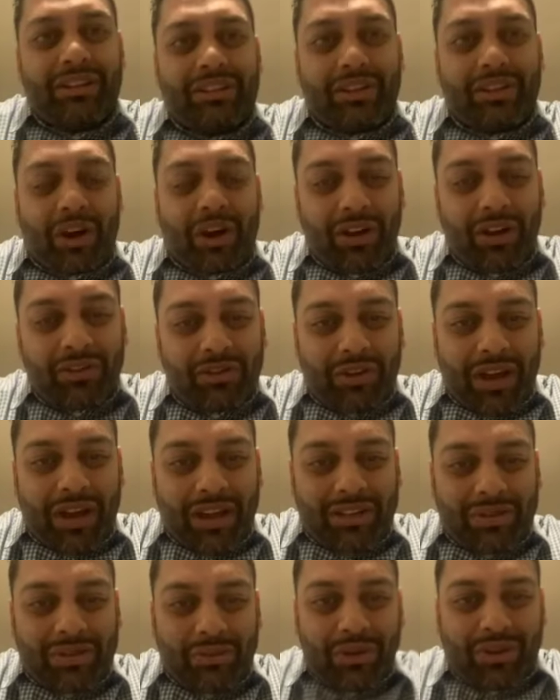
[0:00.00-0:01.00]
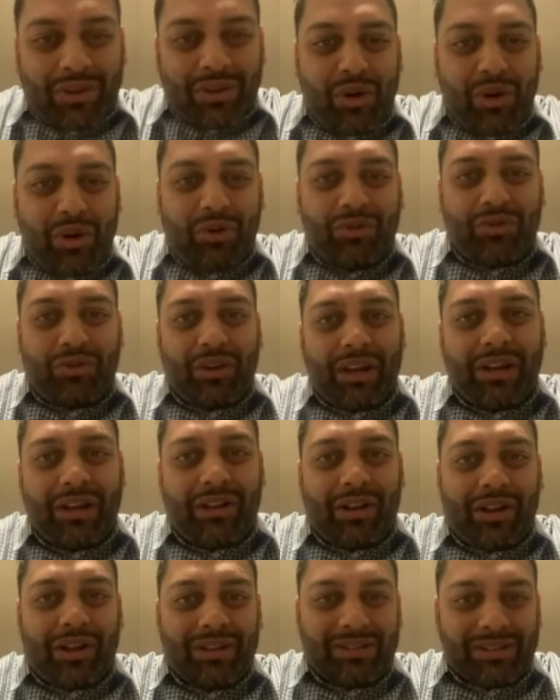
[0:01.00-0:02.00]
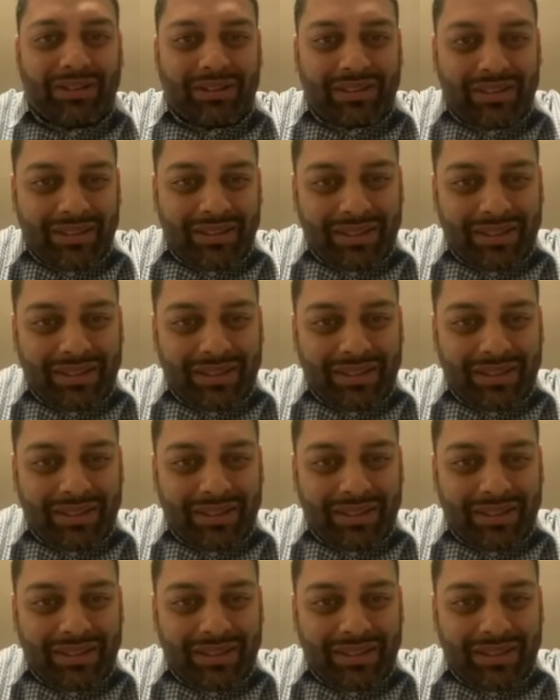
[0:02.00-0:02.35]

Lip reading: contracts with no trade clauses.